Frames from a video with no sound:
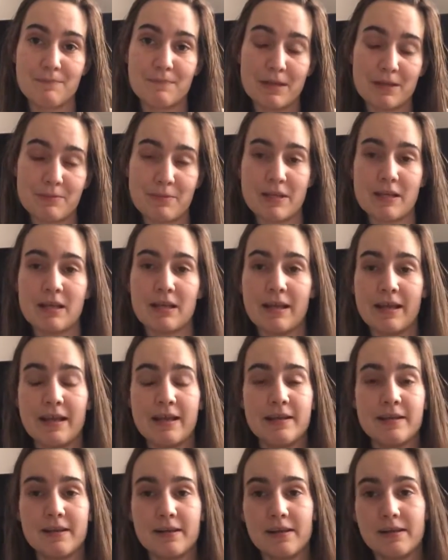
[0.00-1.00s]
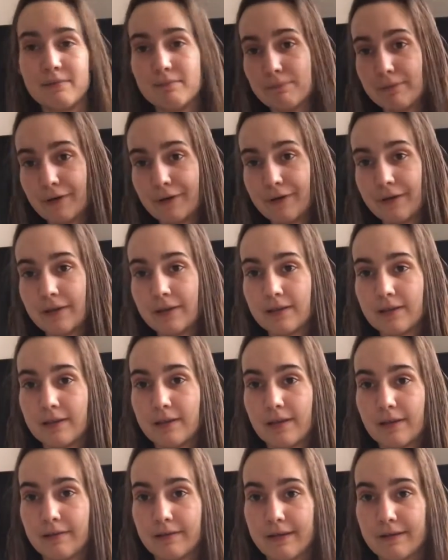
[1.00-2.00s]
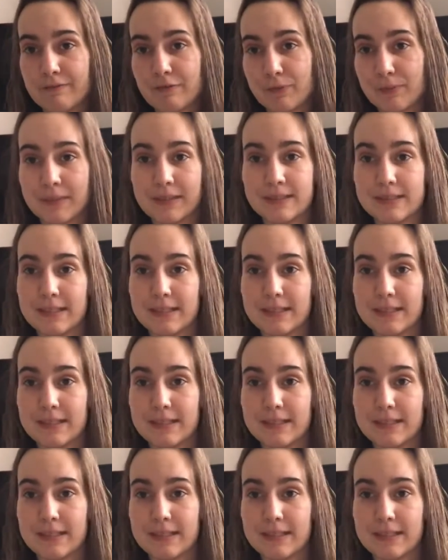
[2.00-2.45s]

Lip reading: Maybe I'll hate it and burn it and never want